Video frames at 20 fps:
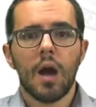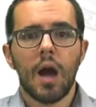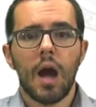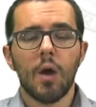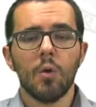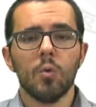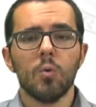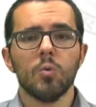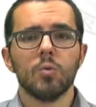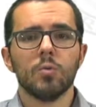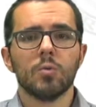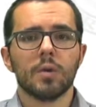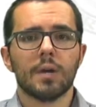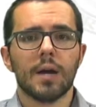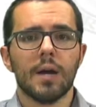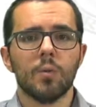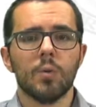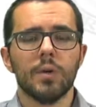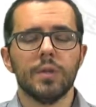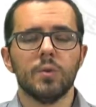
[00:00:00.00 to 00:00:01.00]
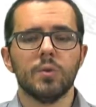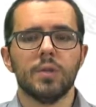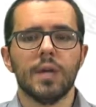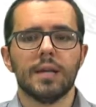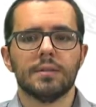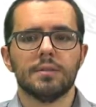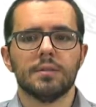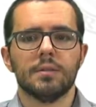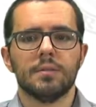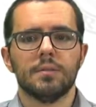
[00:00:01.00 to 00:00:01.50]
How can we do
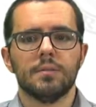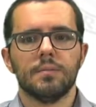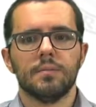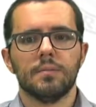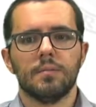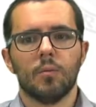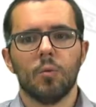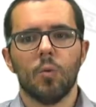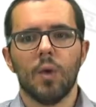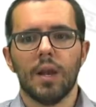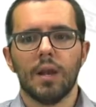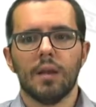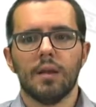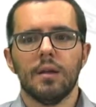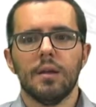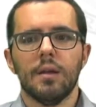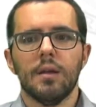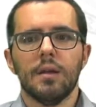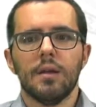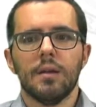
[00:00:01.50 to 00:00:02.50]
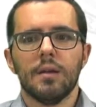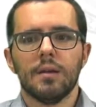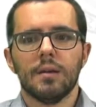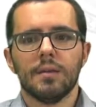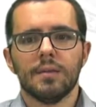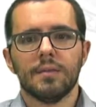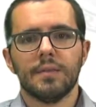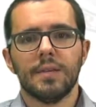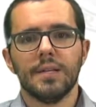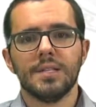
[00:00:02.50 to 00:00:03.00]
that? Well,
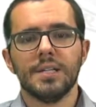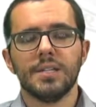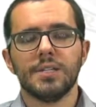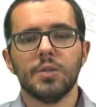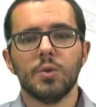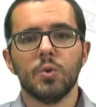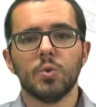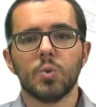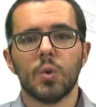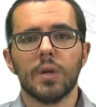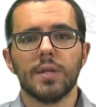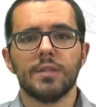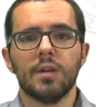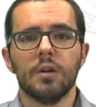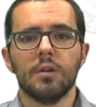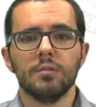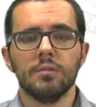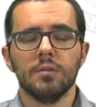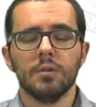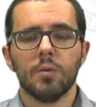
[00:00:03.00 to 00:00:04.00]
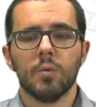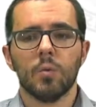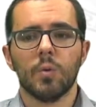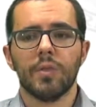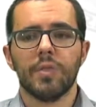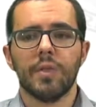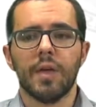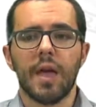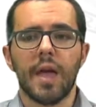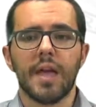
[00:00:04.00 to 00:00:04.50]
this is usually done
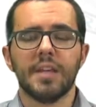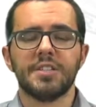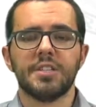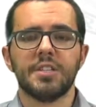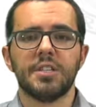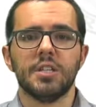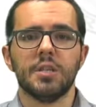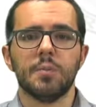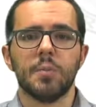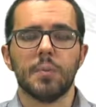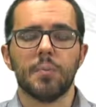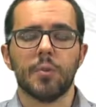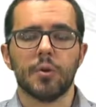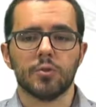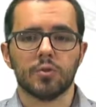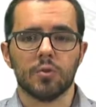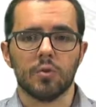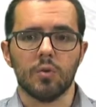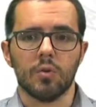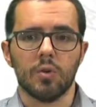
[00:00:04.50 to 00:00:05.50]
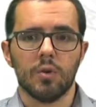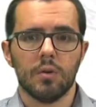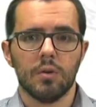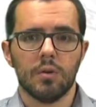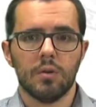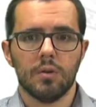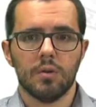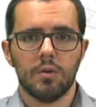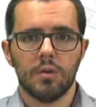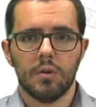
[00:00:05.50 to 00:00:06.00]
with the HTTP protocol,
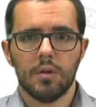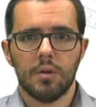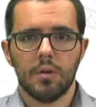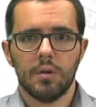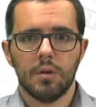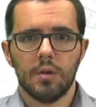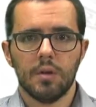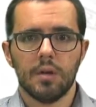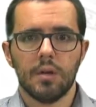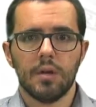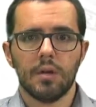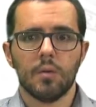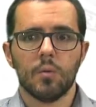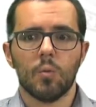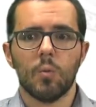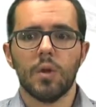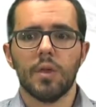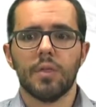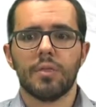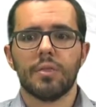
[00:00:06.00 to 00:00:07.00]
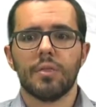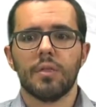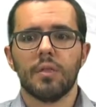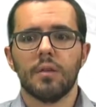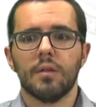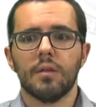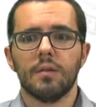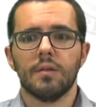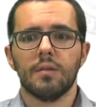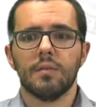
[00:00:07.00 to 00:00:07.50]
with
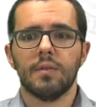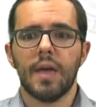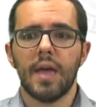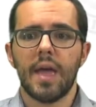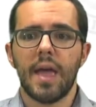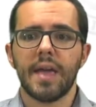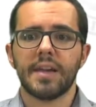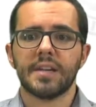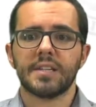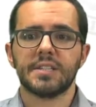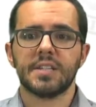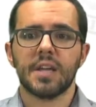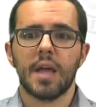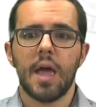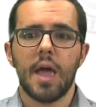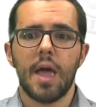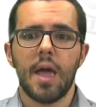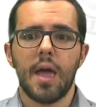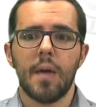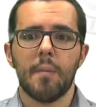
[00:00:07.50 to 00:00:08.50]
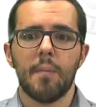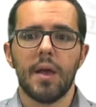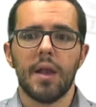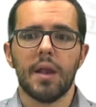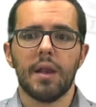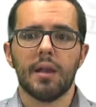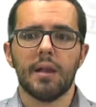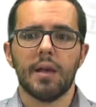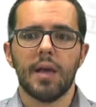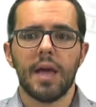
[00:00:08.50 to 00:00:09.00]
the
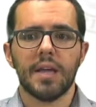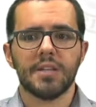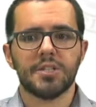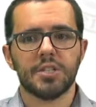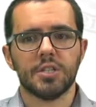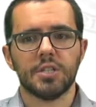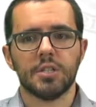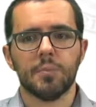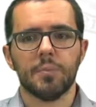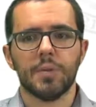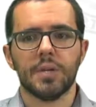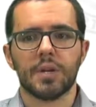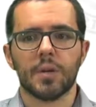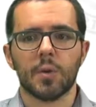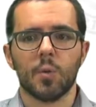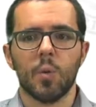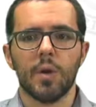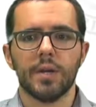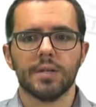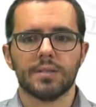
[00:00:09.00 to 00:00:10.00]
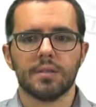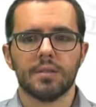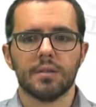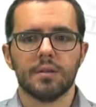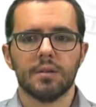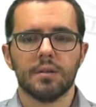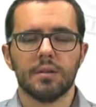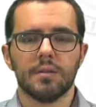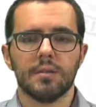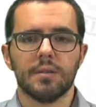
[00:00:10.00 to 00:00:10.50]
XML HTTP request
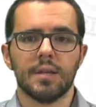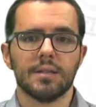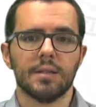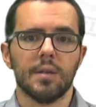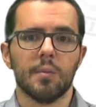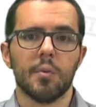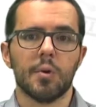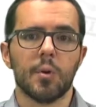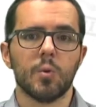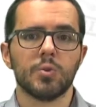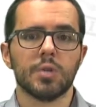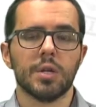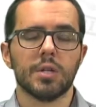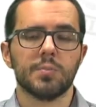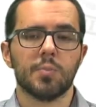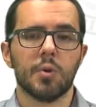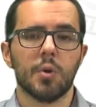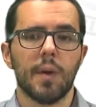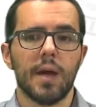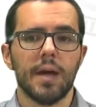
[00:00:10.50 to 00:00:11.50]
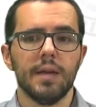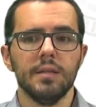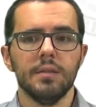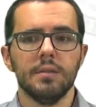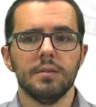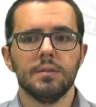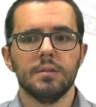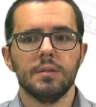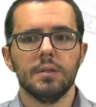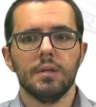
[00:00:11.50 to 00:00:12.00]
that the browsers provide,
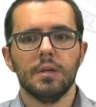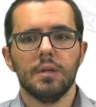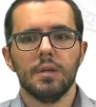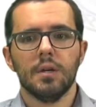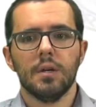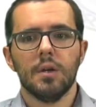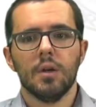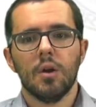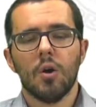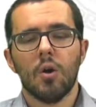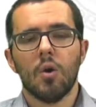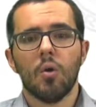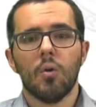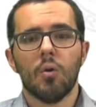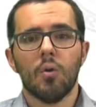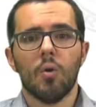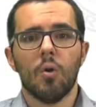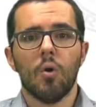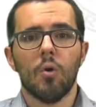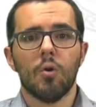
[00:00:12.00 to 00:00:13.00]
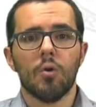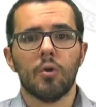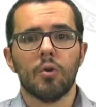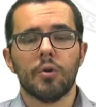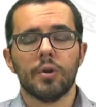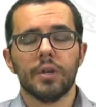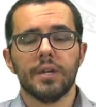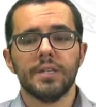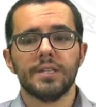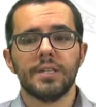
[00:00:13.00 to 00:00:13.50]

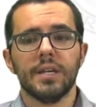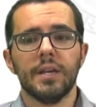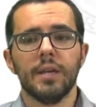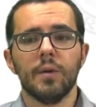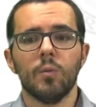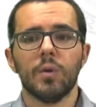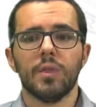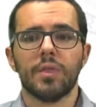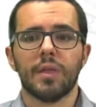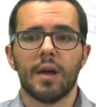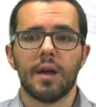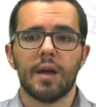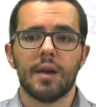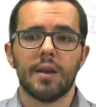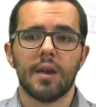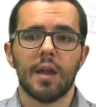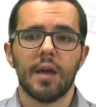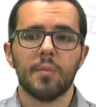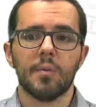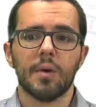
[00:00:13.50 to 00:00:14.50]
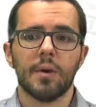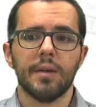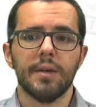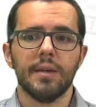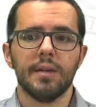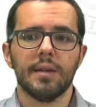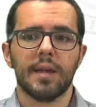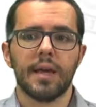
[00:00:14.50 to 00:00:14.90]
or easily with a library